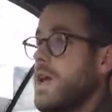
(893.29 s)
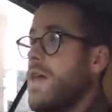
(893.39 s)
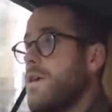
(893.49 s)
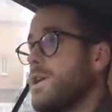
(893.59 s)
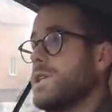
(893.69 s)
yeah,
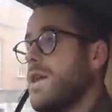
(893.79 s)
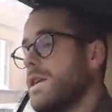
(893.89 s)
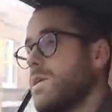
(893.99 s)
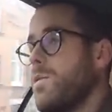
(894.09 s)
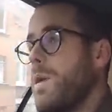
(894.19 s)
they reached out and they
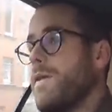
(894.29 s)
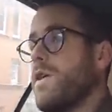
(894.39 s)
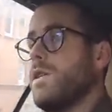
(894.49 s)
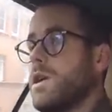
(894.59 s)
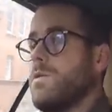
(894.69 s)
said, we'll pay for your
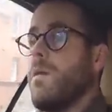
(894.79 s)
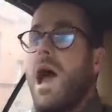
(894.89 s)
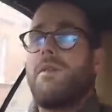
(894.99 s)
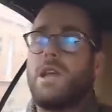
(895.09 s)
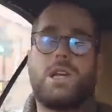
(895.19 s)
hotel room. I
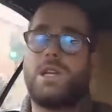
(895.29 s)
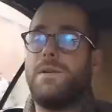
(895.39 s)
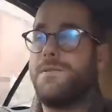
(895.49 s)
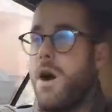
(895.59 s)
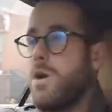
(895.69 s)
haven't actually
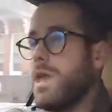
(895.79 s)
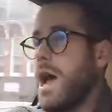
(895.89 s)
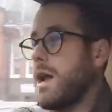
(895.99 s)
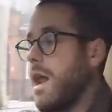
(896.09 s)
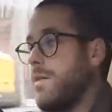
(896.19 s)
filed
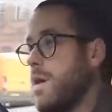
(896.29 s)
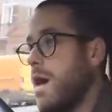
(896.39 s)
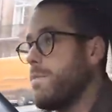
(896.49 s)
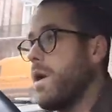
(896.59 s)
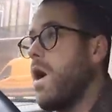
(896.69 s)
that claim
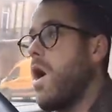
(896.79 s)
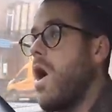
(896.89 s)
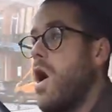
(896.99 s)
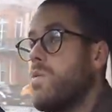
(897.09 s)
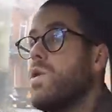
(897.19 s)
yet, but
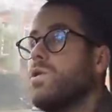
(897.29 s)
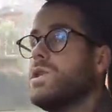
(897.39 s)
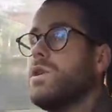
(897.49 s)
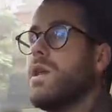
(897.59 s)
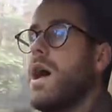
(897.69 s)
I will
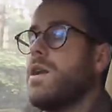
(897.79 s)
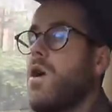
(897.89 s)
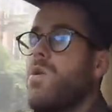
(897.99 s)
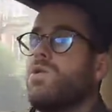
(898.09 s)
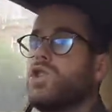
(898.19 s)
do that. And
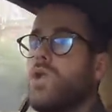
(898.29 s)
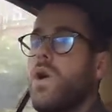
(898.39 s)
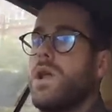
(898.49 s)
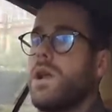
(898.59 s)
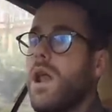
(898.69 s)
I will
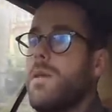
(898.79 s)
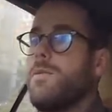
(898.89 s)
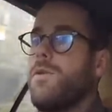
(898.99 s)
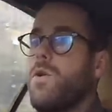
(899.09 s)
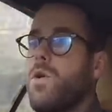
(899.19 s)
try and claim
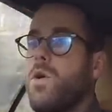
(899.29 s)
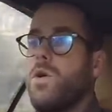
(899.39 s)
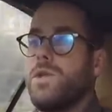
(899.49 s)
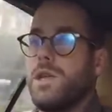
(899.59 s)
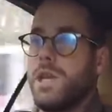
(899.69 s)

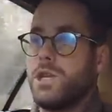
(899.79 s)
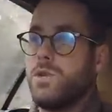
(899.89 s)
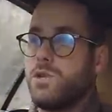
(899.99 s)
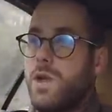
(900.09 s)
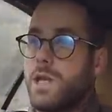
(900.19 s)
for the
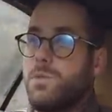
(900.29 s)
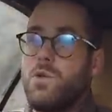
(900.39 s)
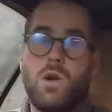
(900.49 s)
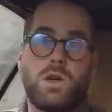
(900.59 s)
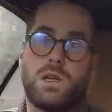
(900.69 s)
additional transport
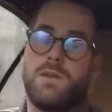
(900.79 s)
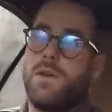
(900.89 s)
costs I've,